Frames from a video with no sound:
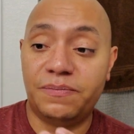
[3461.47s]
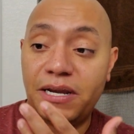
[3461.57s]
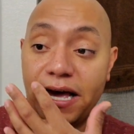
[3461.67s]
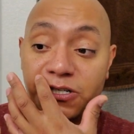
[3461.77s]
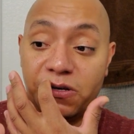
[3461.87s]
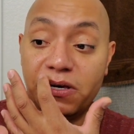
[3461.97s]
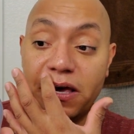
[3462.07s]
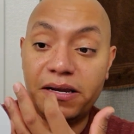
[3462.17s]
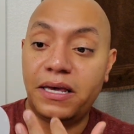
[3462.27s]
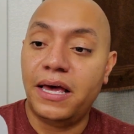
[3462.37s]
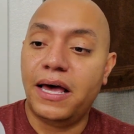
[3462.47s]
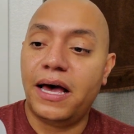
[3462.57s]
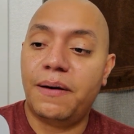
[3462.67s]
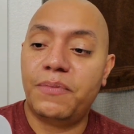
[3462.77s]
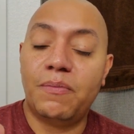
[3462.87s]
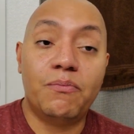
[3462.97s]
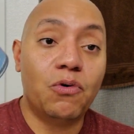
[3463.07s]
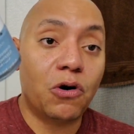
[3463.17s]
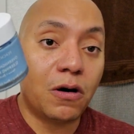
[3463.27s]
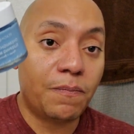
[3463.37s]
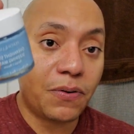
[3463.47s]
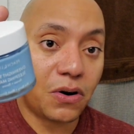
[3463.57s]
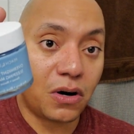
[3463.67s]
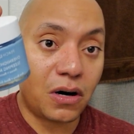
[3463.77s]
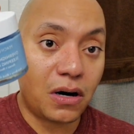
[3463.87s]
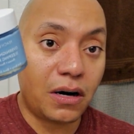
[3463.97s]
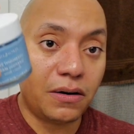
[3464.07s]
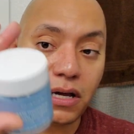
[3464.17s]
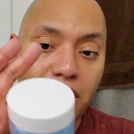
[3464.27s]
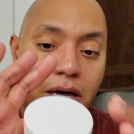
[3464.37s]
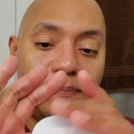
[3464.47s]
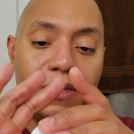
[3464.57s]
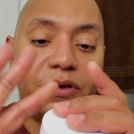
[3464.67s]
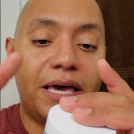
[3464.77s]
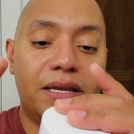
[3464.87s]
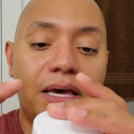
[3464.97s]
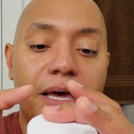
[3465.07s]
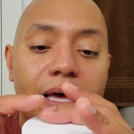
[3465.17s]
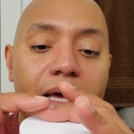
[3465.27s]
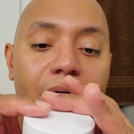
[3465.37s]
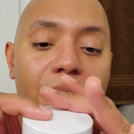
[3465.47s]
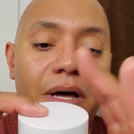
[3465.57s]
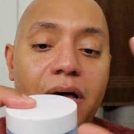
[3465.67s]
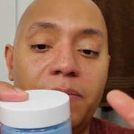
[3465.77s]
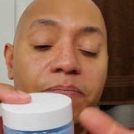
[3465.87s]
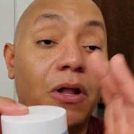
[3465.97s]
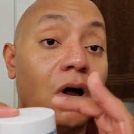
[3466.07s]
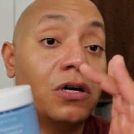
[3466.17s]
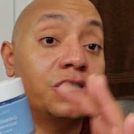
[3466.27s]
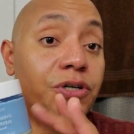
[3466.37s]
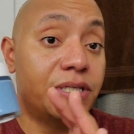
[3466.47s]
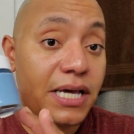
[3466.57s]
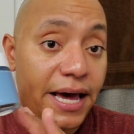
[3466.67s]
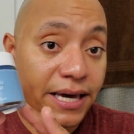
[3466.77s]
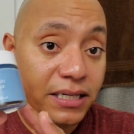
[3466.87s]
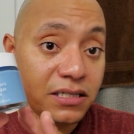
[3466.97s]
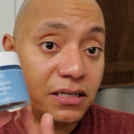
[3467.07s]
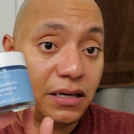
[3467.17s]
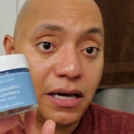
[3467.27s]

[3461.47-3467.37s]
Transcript: And actually you get more per, you get a larger size